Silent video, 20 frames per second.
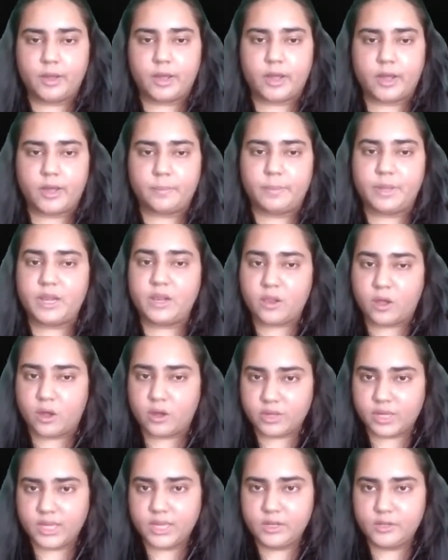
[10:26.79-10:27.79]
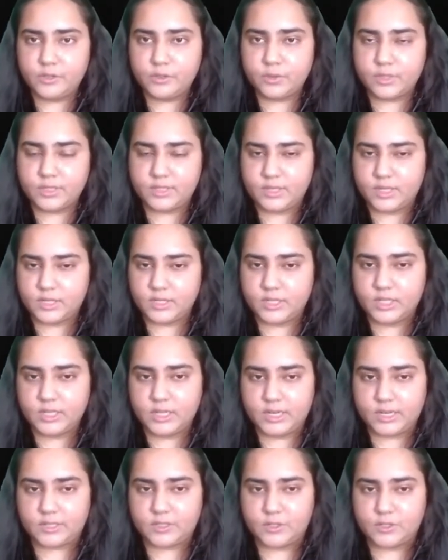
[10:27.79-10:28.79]
uh, belonging to a certain
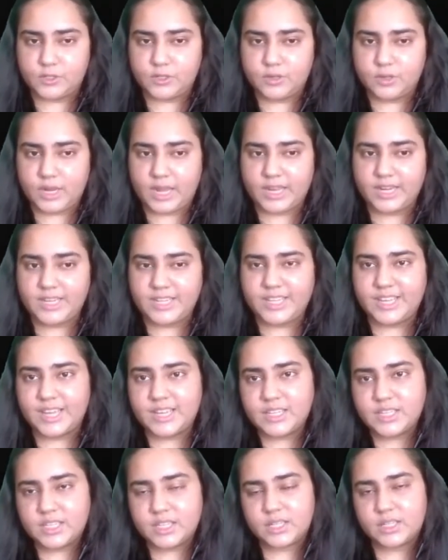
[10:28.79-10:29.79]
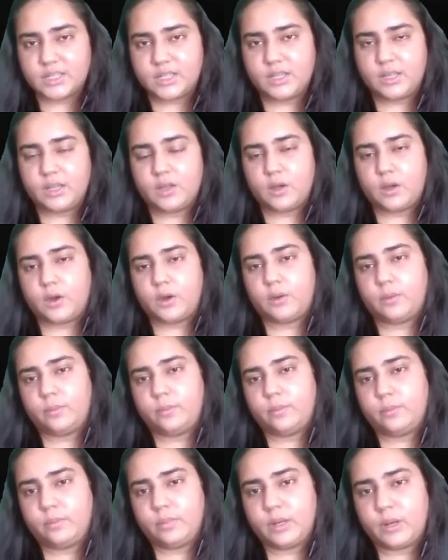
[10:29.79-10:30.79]
cluster and yet they are
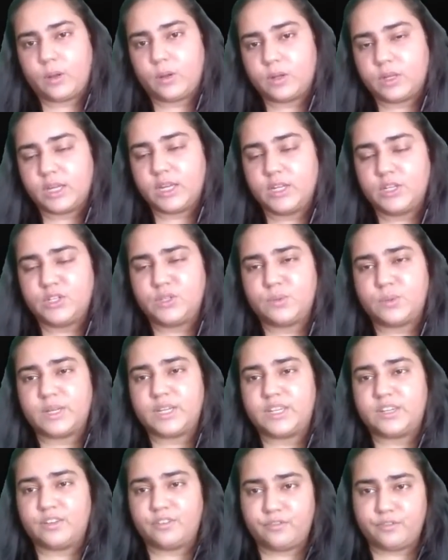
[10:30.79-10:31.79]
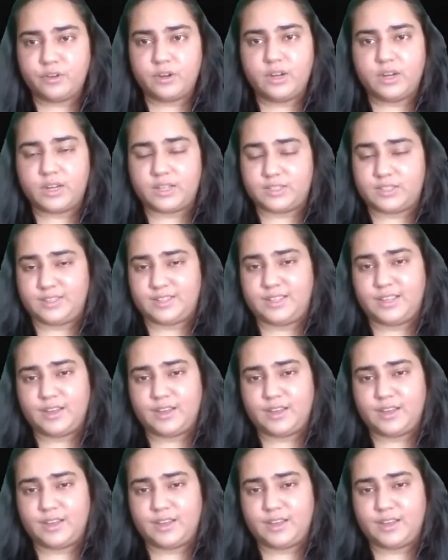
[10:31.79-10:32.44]
belonging to a different cluster.